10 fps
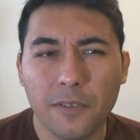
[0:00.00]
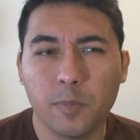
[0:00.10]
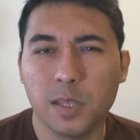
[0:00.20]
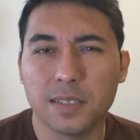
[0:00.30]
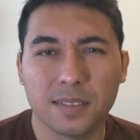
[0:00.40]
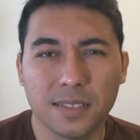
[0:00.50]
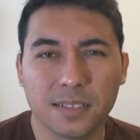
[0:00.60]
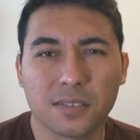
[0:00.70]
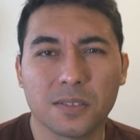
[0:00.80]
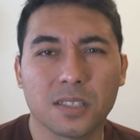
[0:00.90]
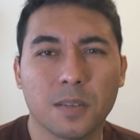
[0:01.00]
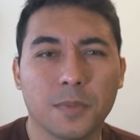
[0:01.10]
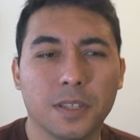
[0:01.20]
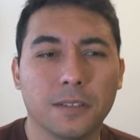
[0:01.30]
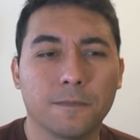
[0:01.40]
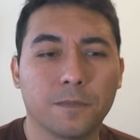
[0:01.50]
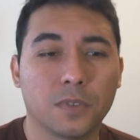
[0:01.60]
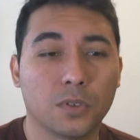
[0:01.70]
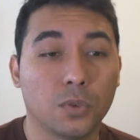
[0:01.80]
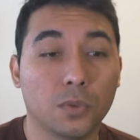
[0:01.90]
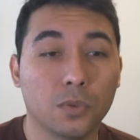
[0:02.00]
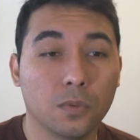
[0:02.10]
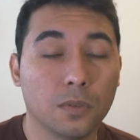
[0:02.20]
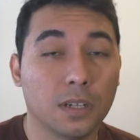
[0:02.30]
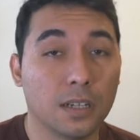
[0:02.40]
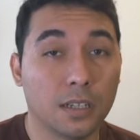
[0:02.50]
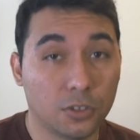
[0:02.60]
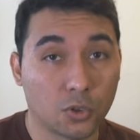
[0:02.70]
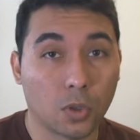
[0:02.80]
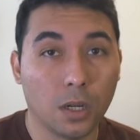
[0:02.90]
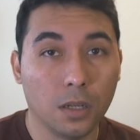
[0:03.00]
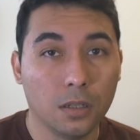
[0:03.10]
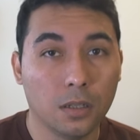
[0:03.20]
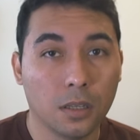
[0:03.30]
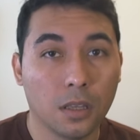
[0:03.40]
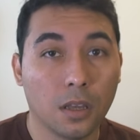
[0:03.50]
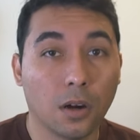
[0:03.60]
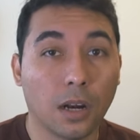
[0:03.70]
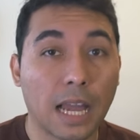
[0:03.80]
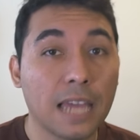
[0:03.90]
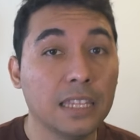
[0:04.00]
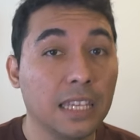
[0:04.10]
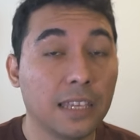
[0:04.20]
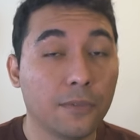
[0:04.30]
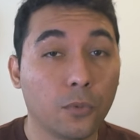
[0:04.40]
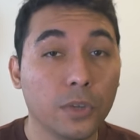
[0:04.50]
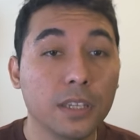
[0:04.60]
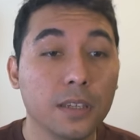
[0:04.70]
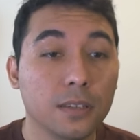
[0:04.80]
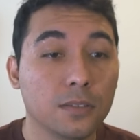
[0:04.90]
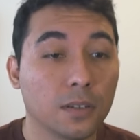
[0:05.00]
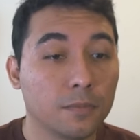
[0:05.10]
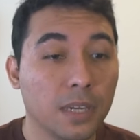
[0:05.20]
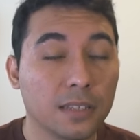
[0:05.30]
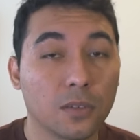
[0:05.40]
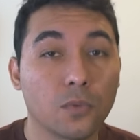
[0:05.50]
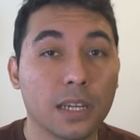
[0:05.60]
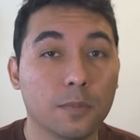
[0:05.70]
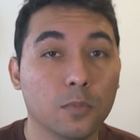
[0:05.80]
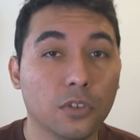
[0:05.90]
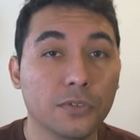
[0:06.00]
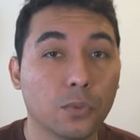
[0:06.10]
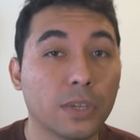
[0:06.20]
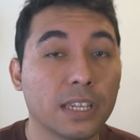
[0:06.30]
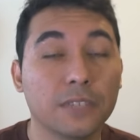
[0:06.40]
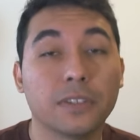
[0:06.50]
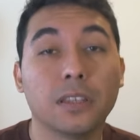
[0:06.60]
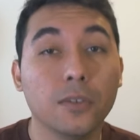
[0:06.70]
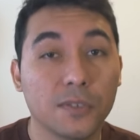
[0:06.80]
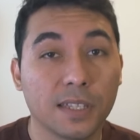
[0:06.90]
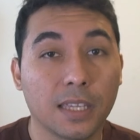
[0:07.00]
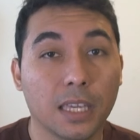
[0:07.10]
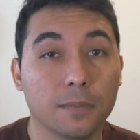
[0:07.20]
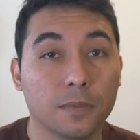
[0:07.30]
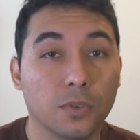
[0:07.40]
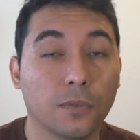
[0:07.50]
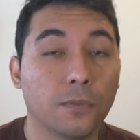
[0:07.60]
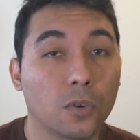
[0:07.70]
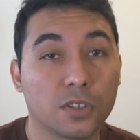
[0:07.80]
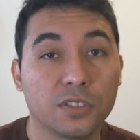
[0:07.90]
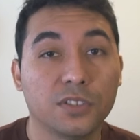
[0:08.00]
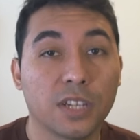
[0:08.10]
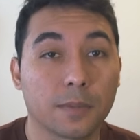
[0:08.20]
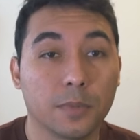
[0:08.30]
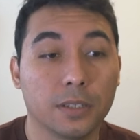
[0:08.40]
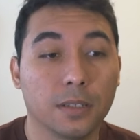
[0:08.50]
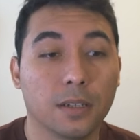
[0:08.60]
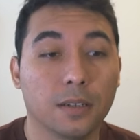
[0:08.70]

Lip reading: +6 or something to a draw. And if we don't make the right moves, we can even lose the game to force checkmate